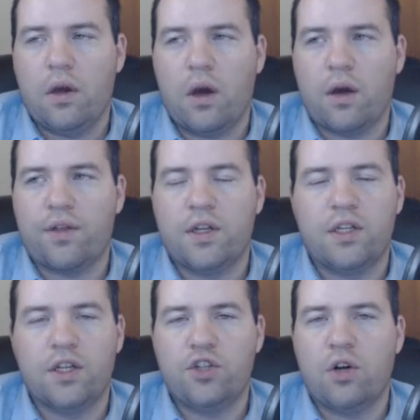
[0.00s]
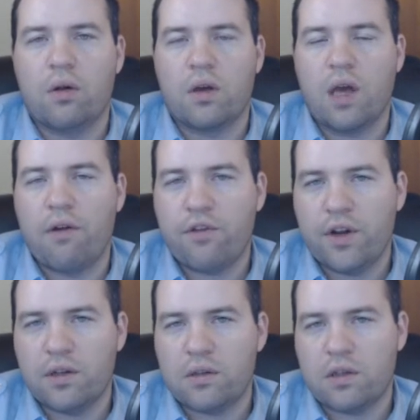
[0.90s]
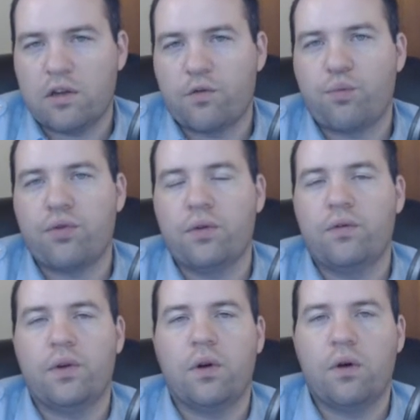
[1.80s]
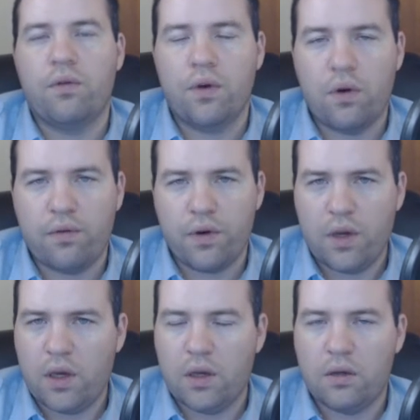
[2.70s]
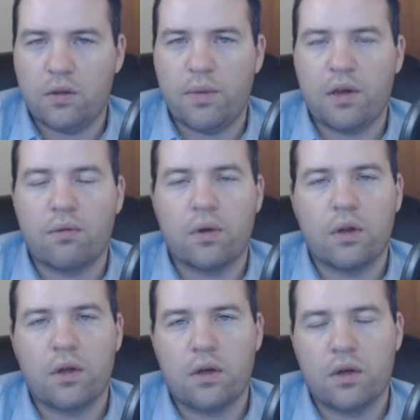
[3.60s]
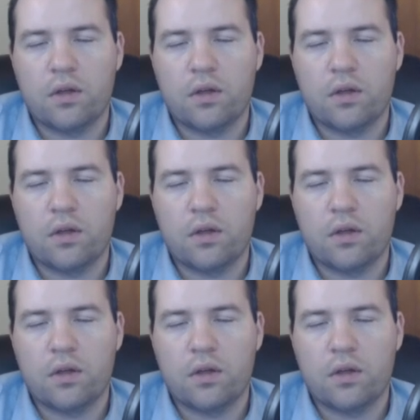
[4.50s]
The digital governance, they've proven over and over again to make really good